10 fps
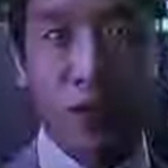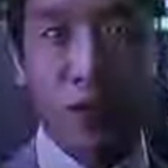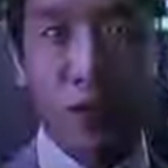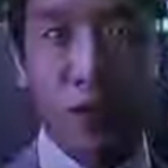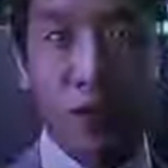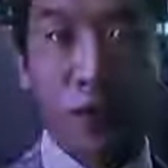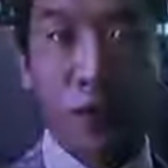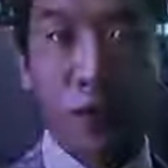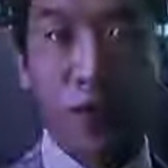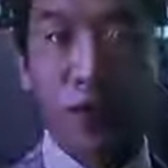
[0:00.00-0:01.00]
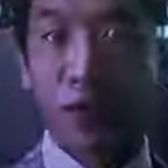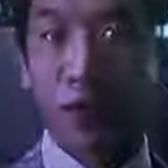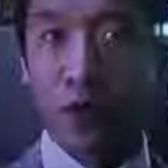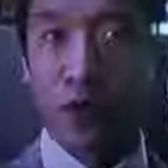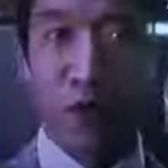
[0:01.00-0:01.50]
Maroni's well-placed
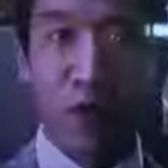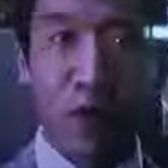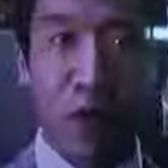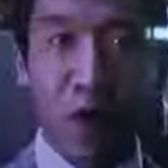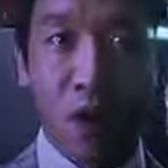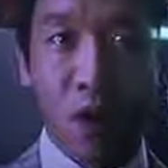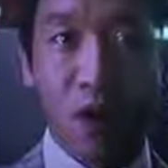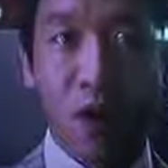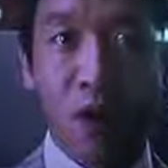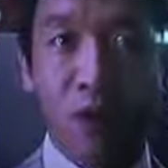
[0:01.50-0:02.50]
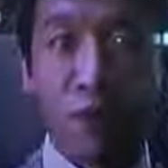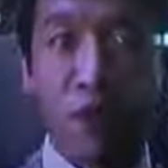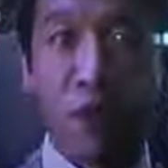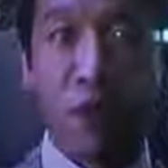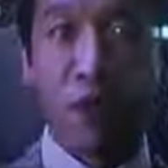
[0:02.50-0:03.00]
sources, we know that
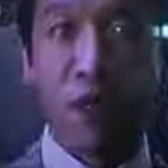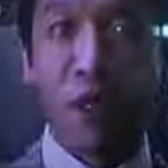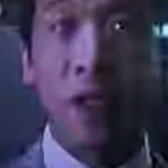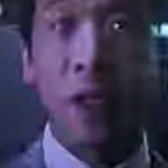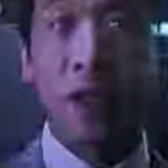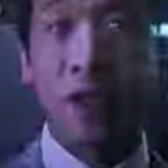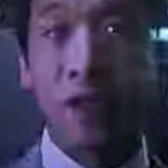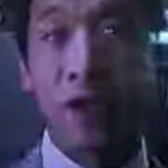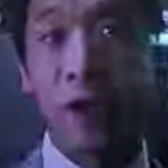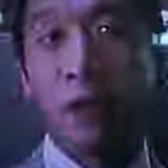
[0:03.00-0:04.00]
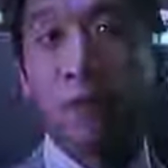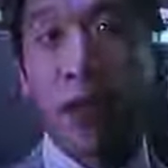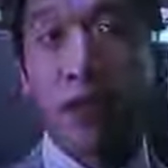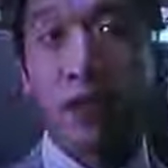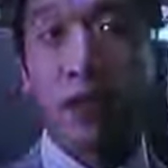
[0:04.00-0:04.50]
police have indeed identified our
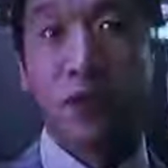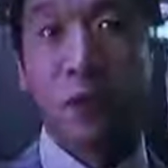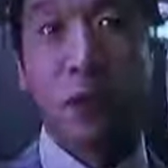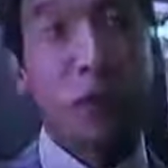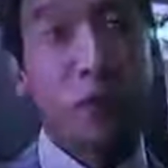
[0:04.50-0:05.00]
banks using